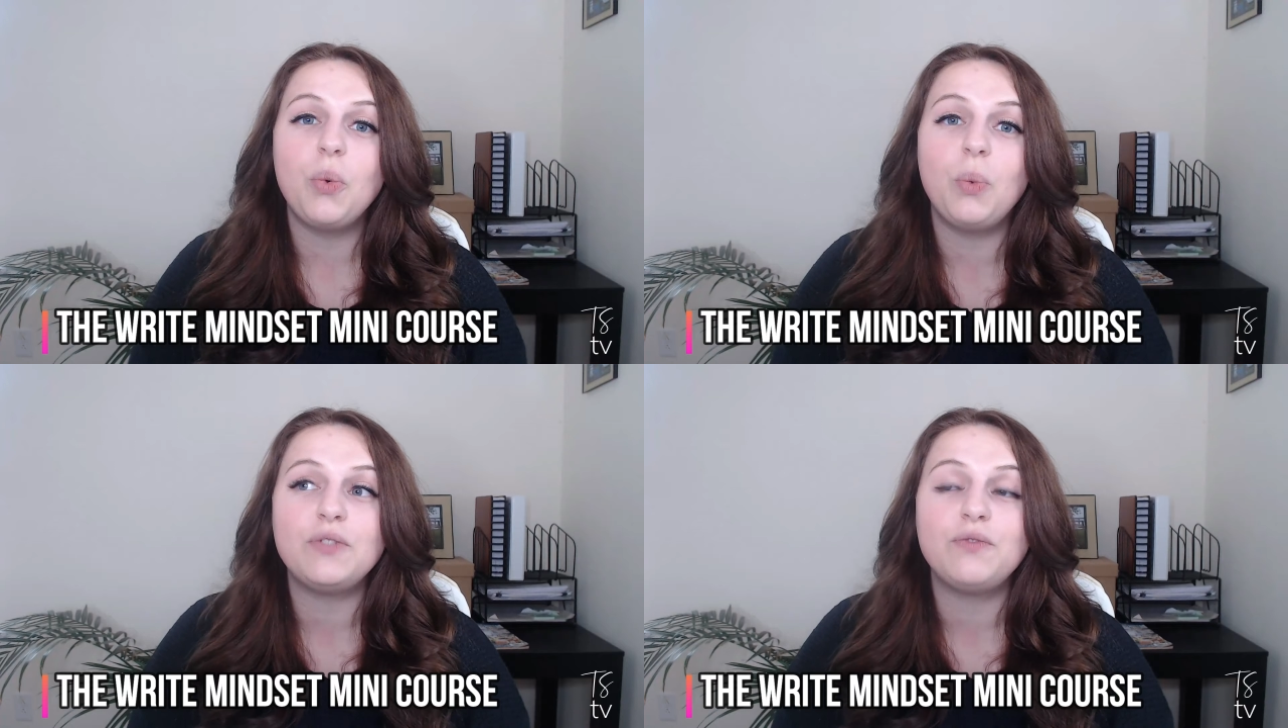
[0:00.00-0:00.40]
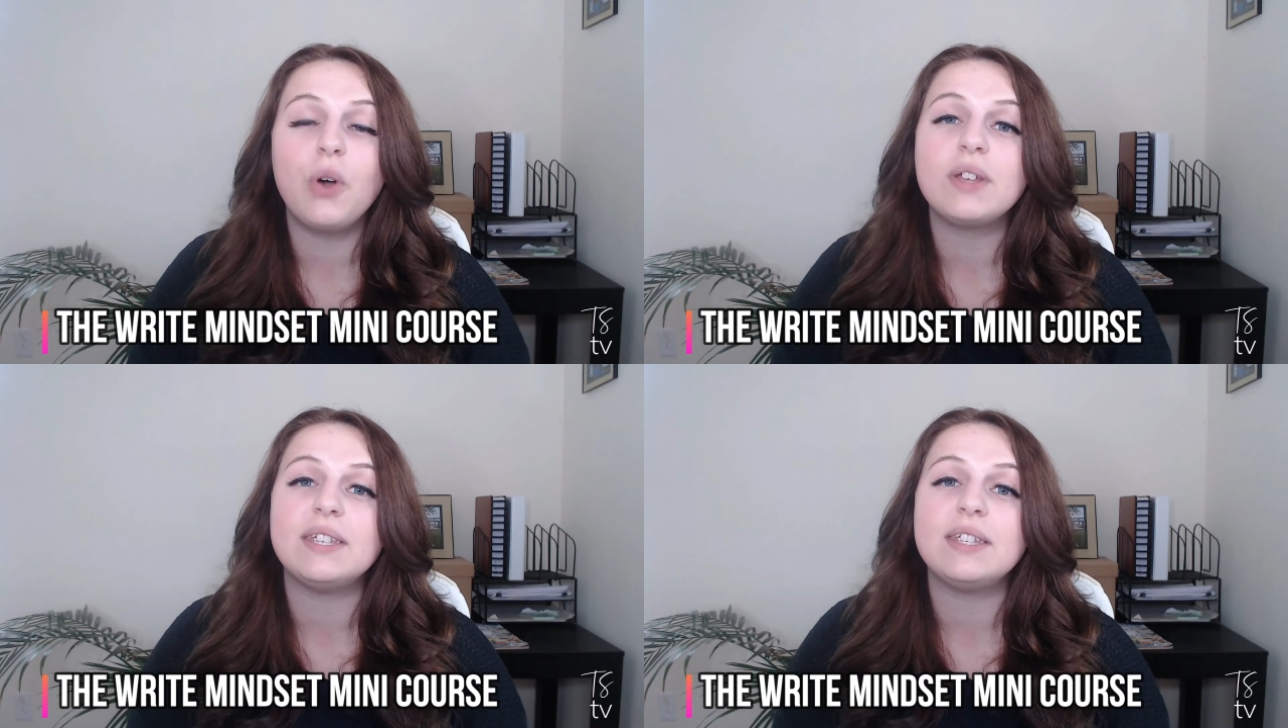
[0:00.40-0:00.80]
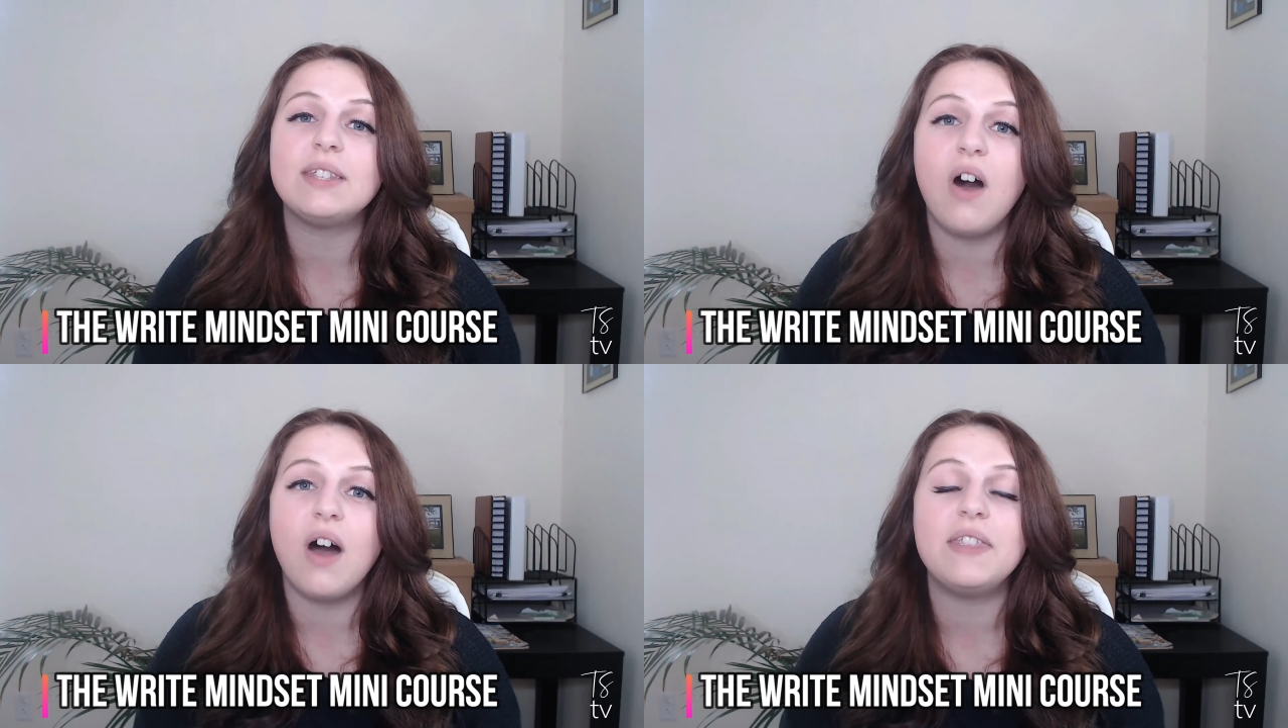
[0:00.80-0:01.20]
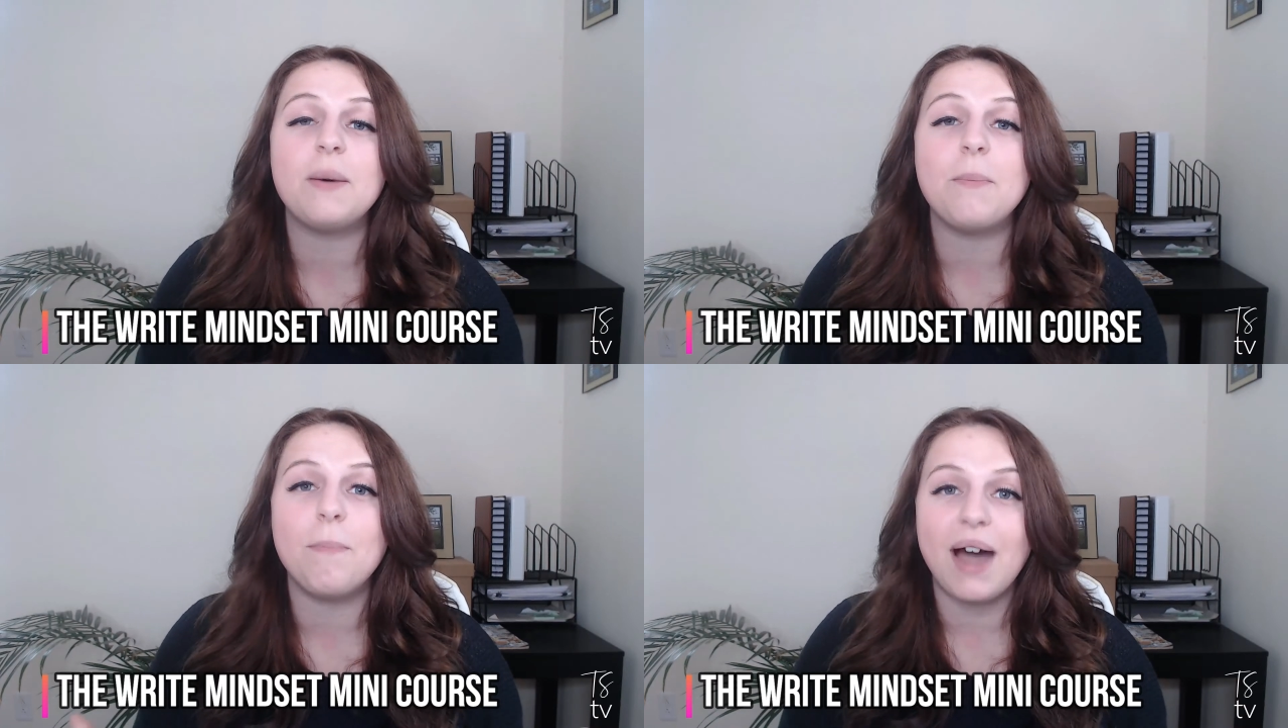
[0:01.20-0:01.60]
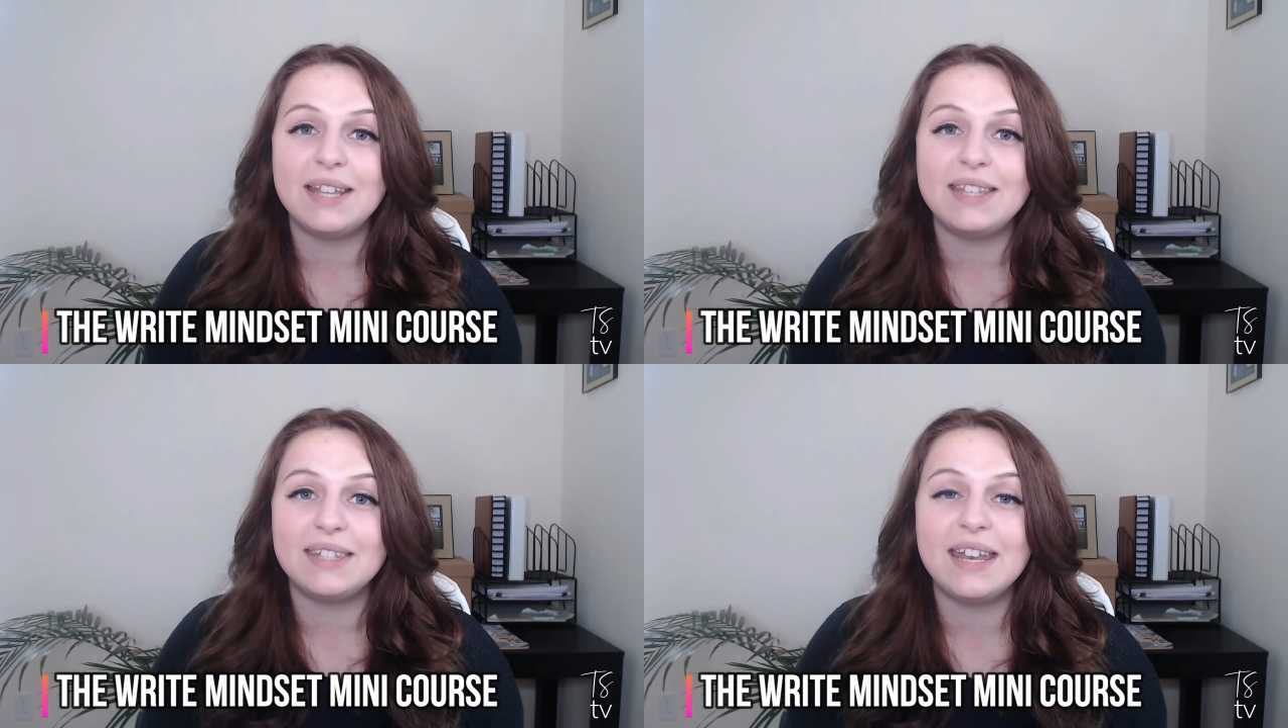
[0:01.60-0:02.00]
which focuses on the
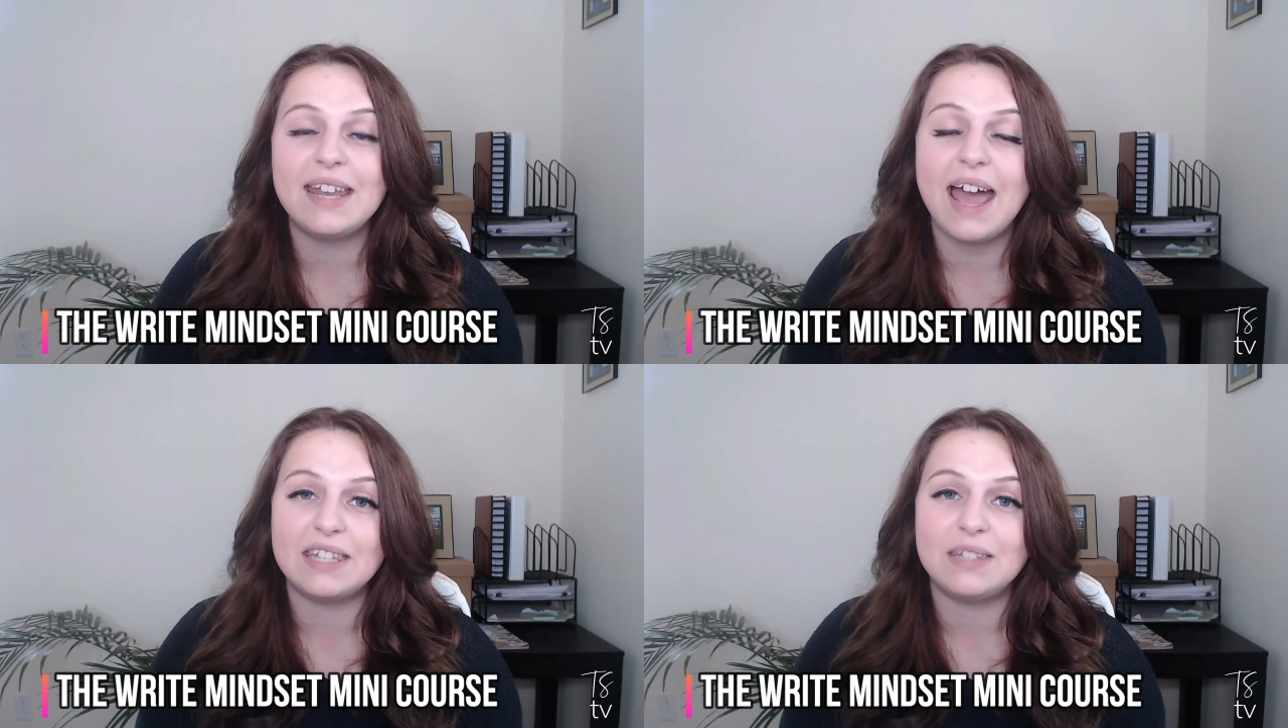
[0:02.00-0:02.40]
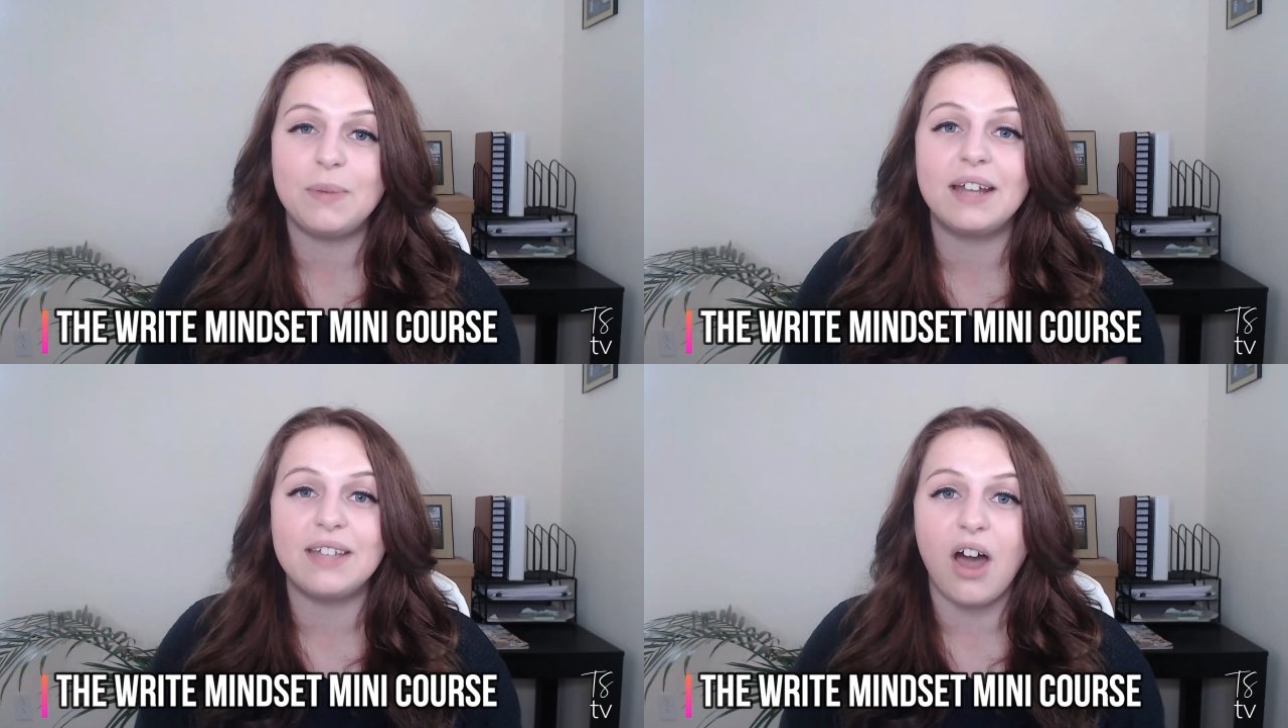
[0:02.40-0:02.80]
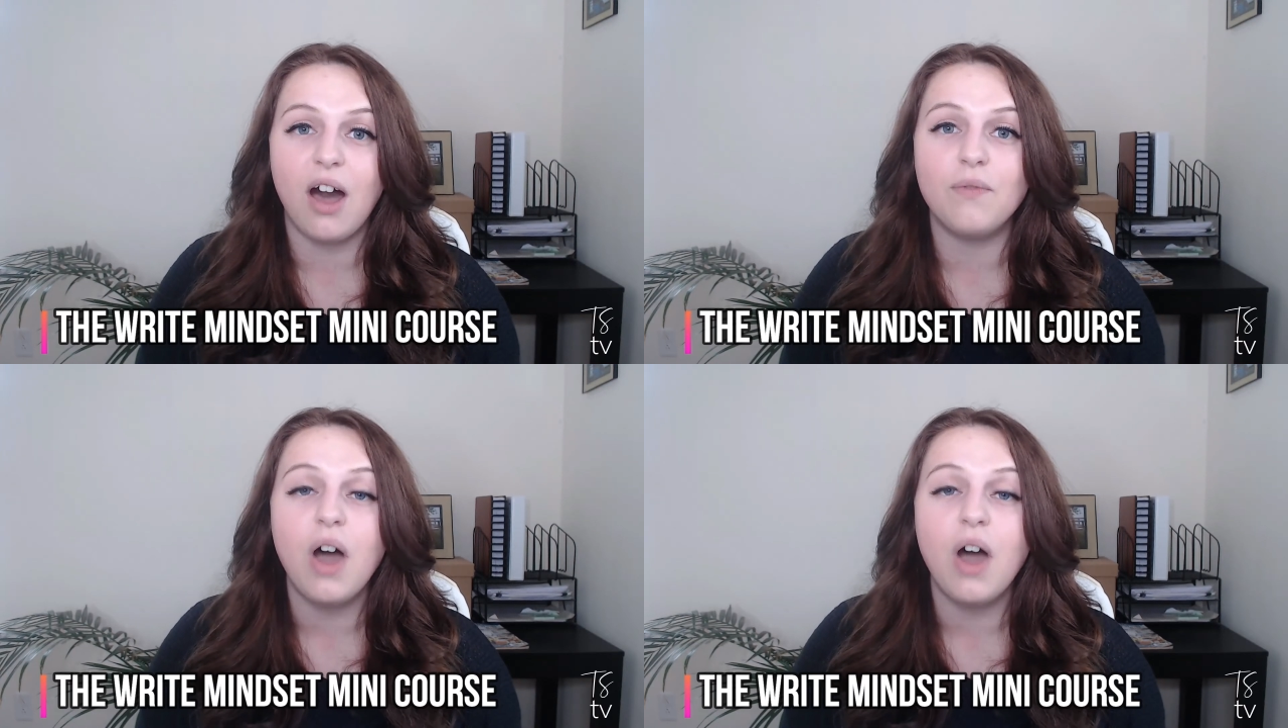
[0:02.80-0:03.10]
mindset aspect of